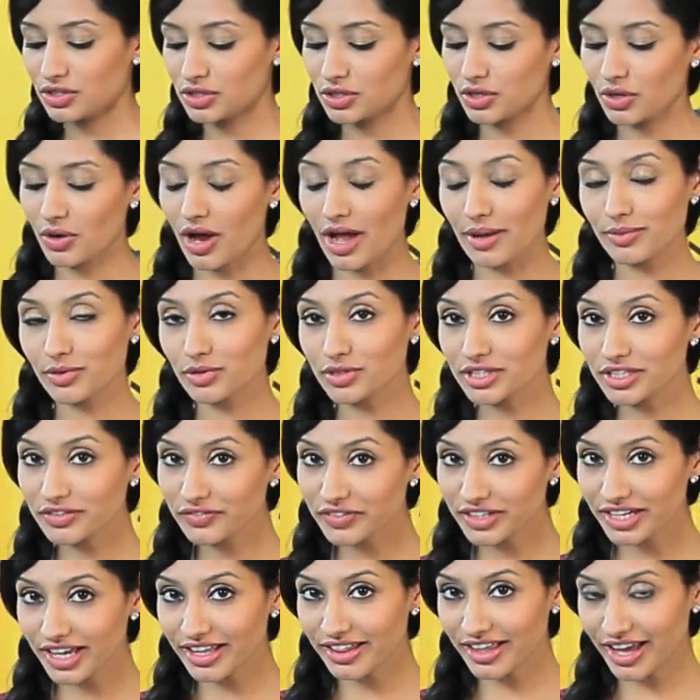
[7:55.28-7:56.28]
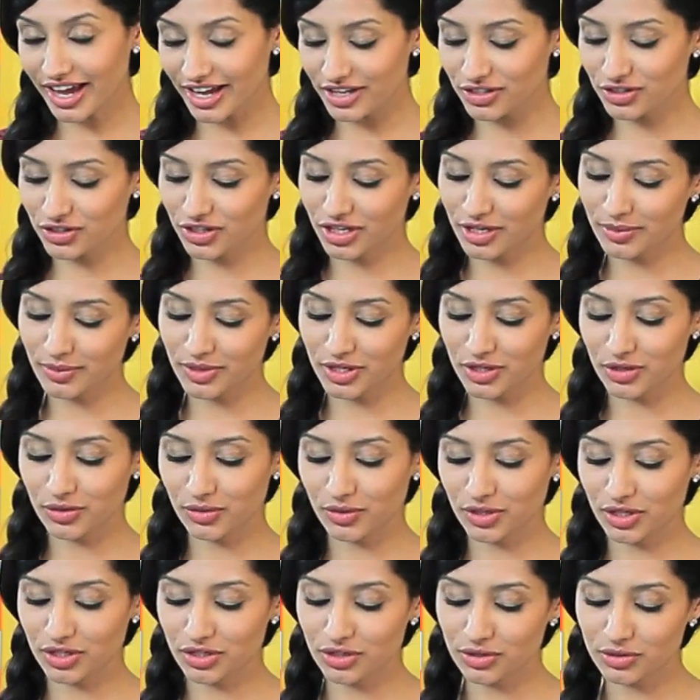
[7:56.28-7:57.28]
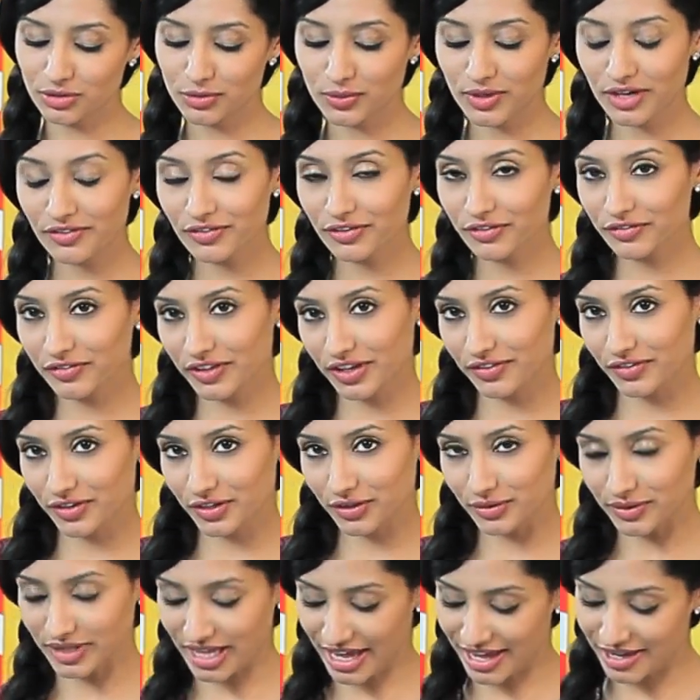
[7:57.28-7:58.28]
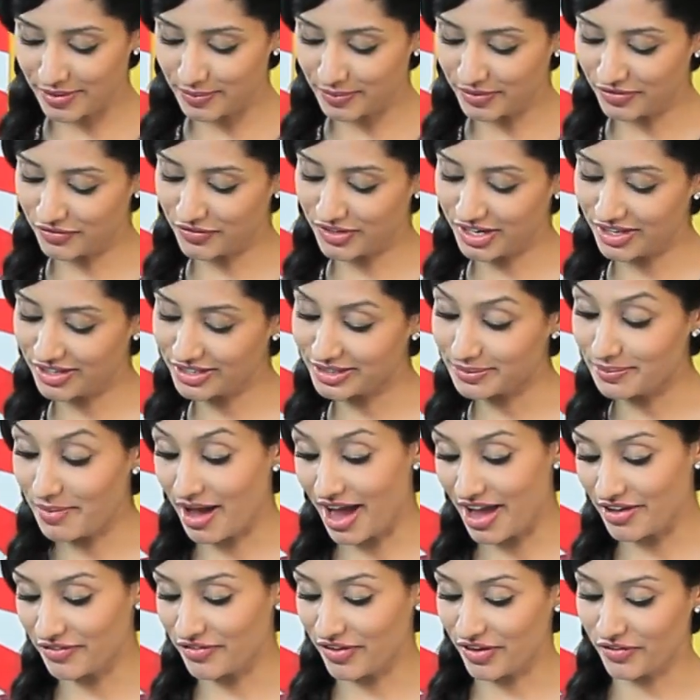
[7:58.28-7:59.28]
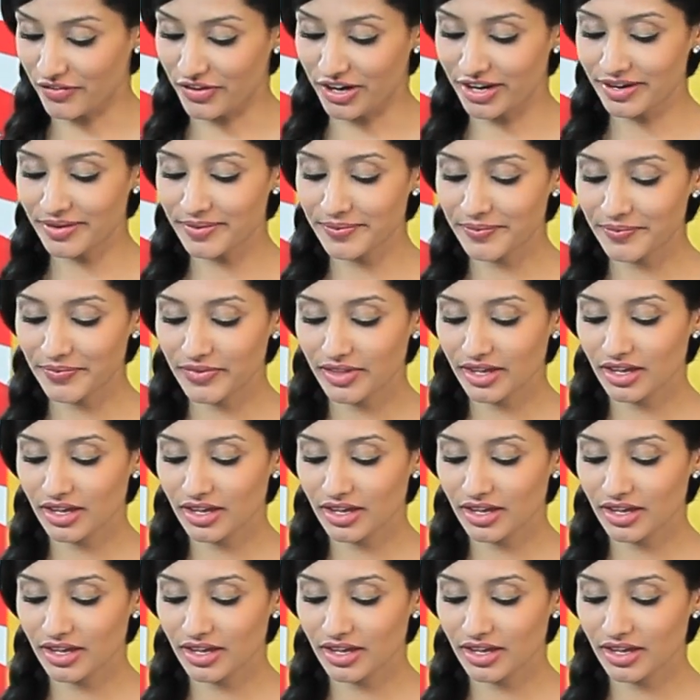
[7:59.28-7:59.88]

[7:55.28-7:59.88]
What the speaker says: So I'm using vanilla ice cream, and you can use whatever flavor you like, but vanilla is my favorite.